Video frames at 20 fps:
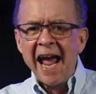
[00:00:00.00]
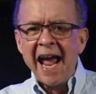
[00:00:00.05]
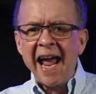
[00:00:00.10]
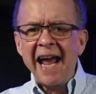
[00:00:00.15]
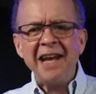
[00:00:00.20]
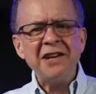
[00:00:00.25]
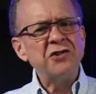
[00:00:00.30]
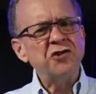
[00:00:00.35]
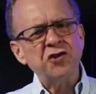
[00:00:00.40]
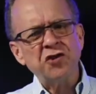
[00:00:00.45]

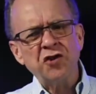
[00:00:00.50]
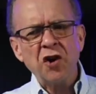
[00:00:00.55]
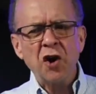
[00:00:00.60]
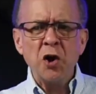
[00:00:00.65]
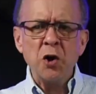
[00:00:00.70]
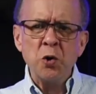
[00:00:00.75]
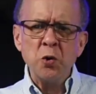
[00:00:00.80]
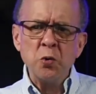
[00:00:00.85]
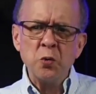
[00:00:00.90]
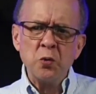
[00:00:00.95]
And
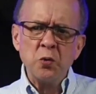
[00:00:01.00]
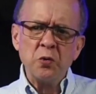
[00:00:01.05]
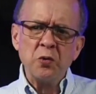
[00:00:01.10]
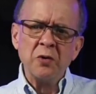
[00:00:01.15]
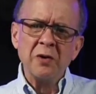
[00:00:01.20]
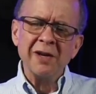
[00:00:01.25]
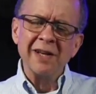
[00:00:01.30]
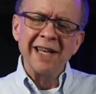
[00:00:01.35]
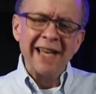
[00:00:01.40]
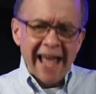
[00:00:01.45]
so
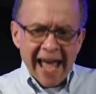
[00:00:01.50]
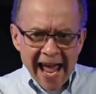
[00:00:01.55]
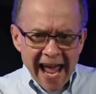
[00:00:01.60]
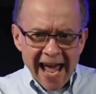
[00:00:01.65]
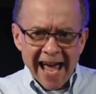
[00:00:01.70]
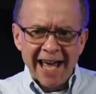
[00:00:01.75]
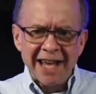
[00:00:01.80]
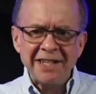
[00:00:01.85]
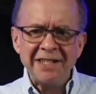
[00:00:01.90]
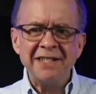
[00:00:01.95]

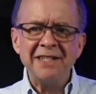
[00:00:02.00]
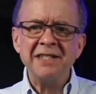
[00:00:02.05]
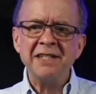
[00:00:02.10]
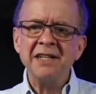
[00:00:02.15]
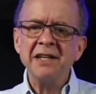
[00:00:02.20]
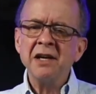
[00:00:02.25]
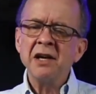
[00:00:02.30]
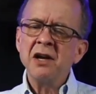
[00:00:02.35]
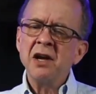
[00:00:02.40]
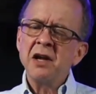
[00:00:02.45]

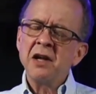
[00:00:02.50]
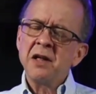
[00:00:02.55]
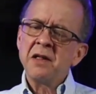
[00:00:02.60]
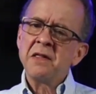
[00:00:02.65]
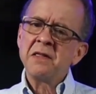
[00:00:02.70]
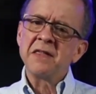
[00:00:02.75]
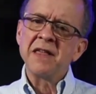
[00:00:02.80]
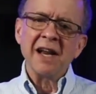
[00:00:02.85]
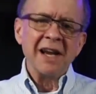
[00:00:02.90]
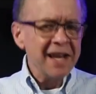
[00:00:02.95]
last,
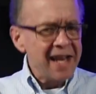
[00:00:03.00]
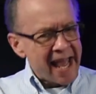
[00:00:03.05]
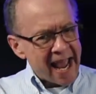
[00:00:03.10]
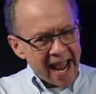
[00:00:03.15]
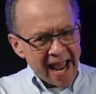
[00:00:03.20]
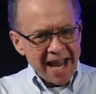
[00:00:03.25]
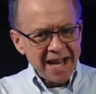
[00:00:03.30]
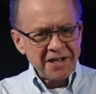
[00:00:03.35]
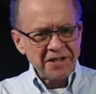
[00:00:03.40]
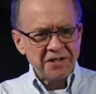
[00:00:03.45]
the
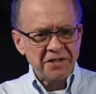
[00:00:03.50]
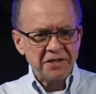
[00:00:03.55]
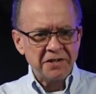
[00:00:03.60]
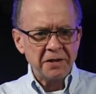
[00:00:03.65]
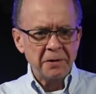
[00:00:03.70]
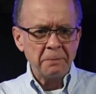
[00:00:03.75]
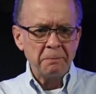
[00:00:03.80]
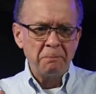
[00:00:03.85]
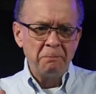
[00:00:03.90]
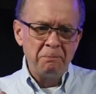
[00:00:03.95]

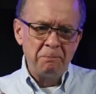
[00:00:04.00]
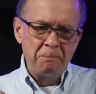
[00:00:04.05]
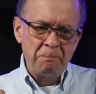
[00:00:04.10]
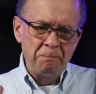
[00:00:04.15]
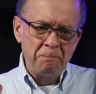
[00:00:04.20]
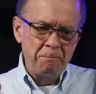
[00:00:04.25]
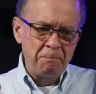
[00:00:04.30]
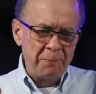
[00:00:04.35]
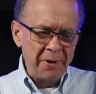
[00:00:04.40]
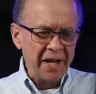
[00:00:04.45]
last
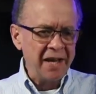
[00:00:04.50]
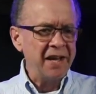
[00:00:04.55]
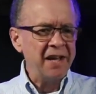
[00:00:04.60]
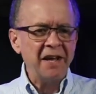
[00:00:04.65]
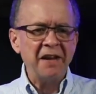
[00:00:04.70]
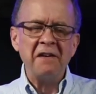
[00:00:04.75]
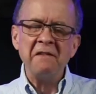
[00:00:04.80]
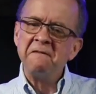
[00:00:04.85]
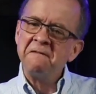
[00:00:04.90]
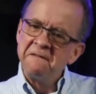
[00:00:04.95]

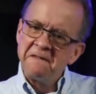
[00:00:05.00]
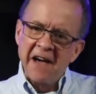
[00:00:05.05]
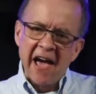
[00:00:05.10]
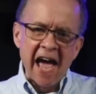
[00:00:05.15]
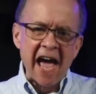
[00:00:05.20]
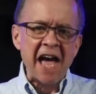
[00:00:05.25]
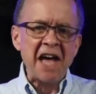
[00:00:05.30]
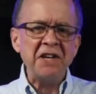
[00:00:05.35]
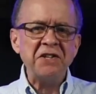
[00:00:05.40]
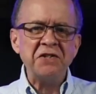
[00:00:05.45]
big
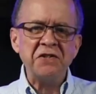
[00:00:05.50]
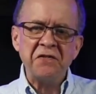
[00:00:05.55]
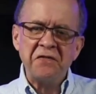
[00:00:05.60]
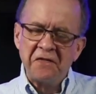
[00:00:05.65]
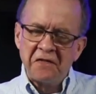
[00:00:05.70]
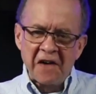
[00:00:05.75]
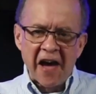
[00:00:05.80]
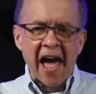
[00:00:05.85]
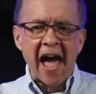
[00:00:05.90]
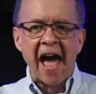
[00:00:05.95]
fast
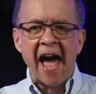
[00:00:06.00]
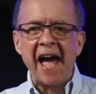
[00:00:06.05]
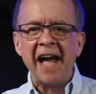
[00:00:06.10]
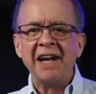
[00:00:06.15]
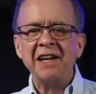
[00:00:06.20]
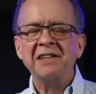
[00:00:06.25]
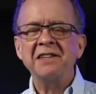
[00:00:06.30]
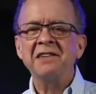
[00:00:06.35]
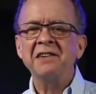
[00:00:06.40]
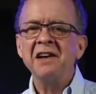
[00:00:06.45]

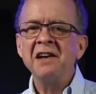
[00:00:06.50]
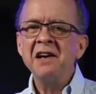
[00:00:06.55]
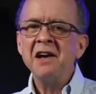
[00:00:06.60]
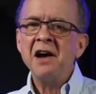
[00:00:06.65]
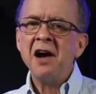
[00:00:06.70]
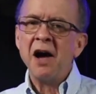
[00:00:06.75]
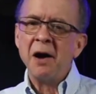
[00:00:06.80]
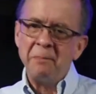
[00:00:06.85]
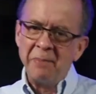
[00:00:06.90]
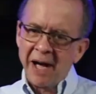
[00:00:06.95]
fact
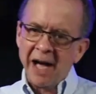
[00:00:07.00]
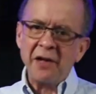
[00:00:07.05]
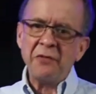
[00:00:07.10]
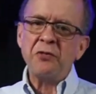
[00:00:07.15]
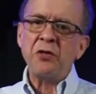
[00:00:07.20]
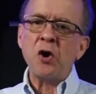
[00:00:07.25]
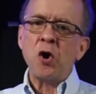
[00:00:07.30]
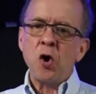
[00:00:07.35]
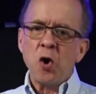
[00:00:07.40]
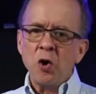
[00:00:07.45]

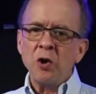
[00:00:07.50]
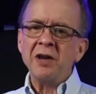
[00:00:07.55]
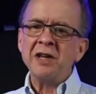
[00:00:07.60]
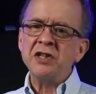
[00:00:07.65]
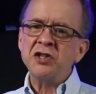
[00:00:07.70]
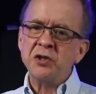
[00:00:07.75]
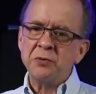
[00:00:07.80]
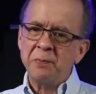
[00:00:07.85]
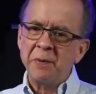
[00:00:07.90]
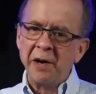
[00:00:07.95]
about the
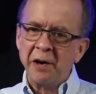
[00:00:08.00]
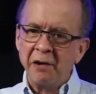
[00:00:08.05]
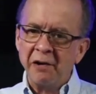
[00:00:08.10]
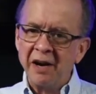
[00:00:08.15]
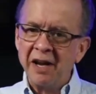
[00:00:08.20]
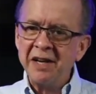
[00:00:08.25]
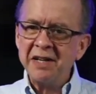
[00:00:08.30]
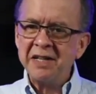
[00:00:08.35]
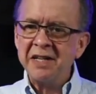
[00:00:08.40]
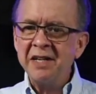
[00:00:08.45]
Holy
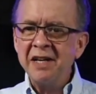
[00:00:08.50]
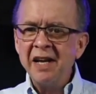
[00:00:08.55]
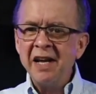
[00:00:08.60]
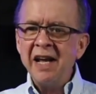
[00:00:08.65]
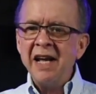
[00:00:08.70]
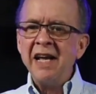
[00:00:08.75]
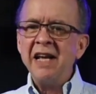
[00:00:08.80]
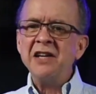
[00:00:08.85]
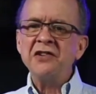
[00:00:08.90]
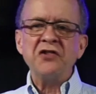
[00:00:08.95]
Spirit
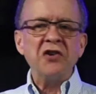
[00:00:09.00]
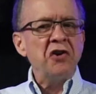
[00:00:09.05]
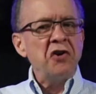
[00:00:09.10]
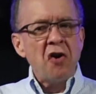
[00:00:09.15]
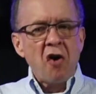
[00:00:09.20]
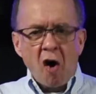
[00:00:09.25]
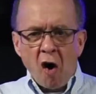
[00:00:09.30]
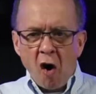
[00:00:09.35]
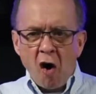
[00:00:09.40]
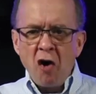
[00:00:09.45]
is
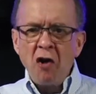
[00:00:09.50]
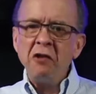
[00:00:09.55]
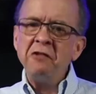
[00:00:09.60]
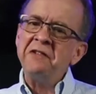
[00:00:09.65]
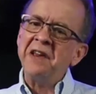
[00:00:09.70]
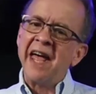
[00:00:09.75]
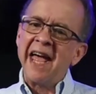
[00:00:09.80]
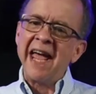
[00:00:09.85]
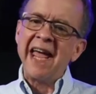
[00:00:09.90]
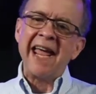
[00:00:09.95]
an
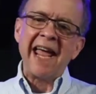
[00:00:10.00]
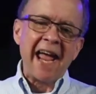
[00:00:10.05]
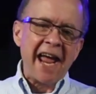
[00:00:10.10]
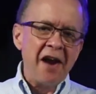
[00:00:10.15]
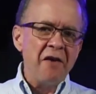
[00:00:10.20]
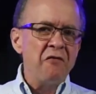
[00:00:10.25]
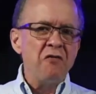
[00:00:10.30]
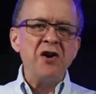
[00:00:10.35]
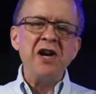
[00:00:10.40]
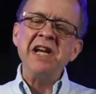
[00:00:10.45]
all-day,
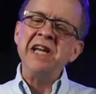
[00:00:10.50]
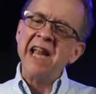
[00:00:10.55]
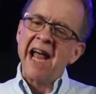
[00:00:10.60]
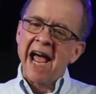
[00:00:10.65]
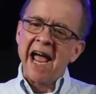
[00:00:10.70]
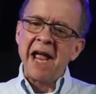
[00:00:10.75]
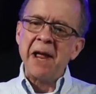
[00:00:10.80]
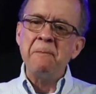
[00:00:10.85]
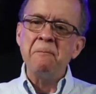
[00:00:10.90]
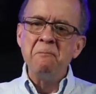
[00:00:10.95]

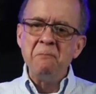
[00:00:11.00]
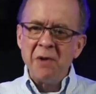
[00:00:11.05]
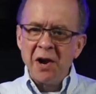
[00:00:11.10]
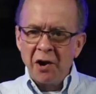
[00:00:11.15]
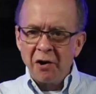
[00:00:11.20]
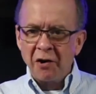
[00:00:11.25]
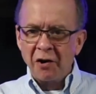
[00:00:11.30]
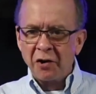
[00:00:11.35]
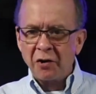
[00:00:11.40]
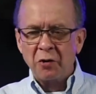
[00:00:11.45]
everyday
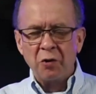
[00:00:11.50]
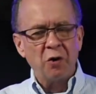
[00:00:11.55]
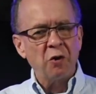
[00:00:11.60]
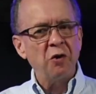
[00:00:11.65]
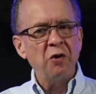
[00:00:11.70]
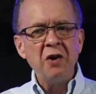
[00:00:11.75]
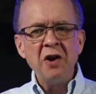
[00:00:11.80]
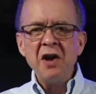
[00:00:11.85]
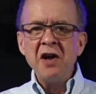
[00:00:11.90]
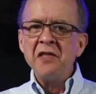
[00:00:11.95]

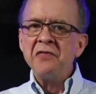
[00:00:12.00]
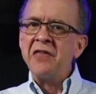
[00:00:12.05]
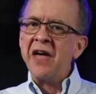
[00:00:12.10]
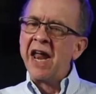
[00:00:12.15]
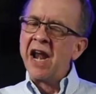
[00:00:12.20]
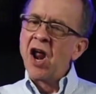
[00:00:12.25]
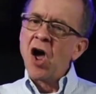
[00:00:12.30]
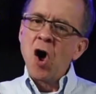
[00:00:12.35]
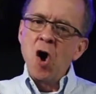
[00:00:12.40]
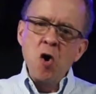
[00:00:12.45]
miracle
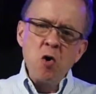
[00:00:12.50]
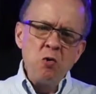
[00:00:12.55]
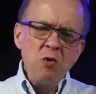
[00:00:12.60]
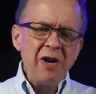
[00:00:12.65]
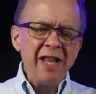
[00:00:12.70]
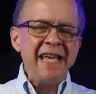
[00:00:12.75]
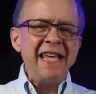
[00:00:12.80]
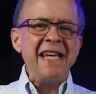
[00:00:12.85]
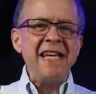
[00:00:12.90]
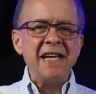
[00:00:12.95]
that
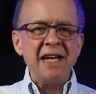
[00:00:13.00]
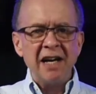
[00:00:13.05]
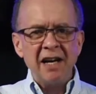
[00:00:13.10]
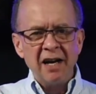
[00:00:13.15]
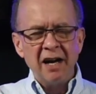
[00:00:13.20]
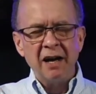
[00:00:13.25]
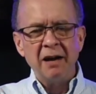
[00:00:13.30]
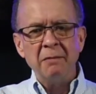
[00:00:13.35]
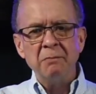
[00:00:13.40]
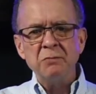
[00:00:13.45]
only
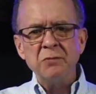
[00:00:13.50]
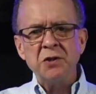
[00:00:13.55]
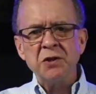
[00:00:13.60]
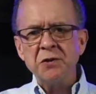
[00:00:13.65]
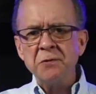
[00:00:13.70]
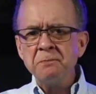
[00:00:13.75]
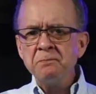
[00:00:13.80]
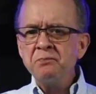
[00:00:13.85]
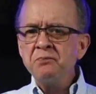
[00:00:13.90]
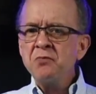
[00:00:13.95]

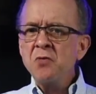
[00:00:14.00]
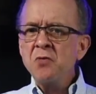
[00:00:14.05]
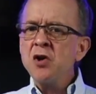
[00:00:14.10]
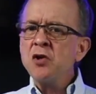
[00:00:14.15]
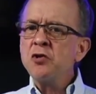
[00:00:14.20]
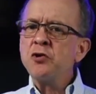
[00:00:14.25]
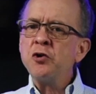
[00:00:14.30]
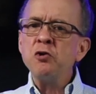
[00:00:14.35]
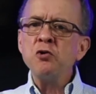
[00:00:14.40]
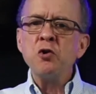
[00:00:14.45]
comes
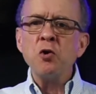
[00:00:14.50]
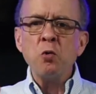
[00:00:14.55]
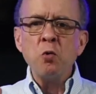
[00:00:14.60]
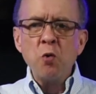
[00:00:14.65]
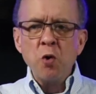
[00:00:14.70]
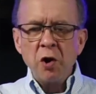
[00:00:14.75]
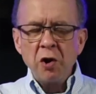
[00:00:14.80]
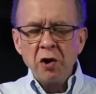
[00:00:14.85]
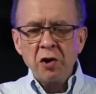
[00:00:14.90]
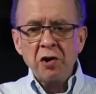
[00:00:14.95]
through the
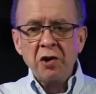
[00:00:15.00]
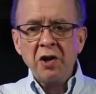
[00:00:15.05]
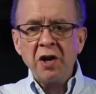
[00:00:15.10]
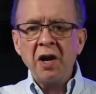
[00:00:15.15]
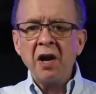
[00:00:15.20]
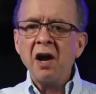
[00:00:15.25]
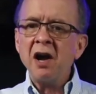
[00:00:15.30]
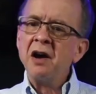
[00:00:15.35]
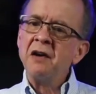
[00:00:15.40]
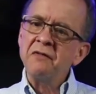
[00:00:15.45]

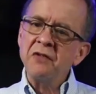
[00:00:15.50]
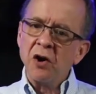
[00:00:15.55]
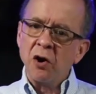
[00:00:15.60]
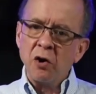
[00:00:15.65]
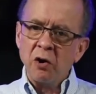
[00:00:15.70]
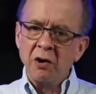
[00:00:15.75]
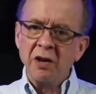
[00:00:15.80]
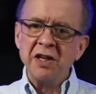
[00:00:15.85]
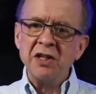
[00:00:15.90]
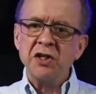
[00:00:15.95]
work of the
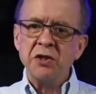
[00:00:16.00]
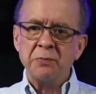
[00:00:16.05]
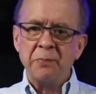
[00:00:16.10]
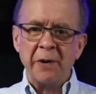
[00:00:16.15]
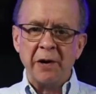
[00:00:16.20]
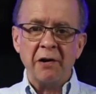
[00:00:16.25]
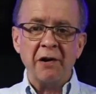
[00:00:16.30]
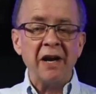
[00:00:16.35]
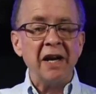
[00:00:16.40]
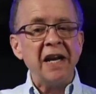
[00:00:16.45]
Holy
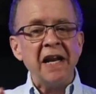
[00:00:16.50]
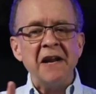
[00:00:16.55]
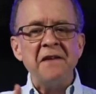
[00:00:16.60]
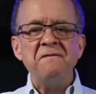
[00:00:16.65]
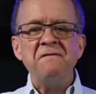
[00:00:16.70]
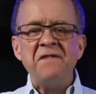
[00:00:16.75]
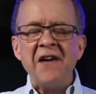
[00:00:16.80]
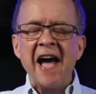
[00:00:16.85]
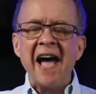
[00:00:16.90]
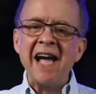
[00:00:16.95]
Spirit.
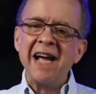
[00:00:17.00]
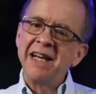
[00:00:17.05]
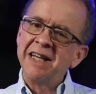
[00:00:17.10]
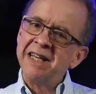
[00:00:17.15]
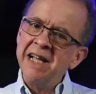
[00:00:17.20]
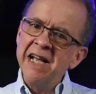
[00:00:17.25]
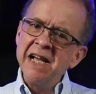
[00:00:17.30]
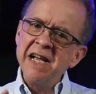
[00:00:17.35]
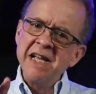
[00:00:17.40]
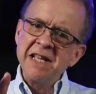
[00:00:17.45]
In
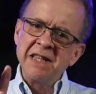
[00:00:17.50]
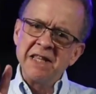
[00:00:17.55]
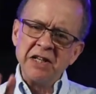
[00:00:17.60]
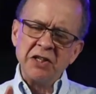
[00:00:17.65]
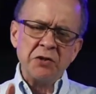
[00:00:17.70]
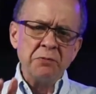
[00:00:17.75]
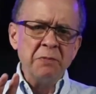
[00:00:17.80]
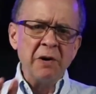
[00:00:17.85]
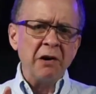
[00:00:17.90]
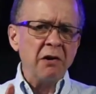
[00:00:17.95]
fact,
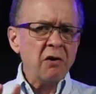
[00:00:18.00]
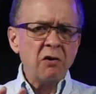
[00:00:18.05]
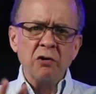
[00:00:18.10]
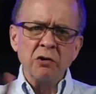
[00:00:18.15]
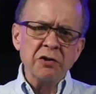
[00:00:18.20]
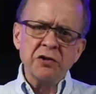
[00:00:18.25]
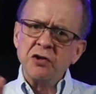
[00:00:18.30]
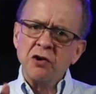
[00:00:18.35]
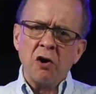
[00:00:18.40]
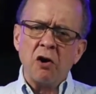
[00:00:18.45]
this
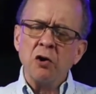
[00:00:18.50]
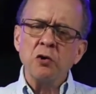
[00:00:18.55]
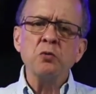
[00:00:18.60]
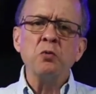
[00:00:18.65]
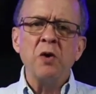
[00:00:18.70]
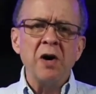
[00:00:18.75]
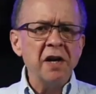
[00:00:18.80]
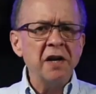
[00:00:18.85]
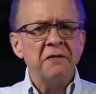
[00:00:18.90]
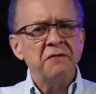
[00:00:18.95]
miracle is called
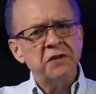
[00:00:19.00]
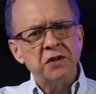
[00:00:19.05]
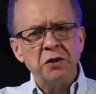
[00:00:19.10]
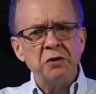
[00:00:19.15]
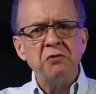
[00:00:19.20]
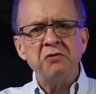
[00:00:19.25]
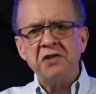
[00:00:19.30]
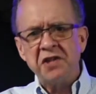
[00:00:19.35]
one of two